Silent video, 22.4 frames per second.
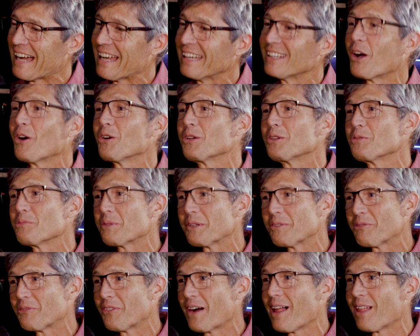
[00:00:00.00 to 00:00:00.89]
I know you've
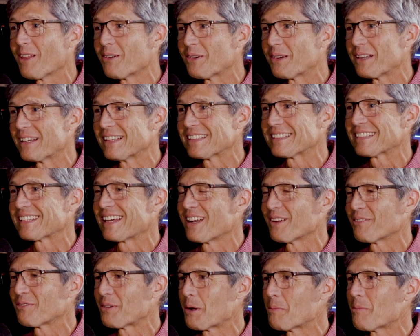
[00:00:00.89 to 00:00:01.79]
been following us
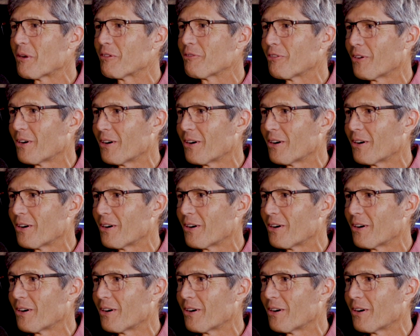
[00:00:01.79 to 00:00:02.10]
kind of from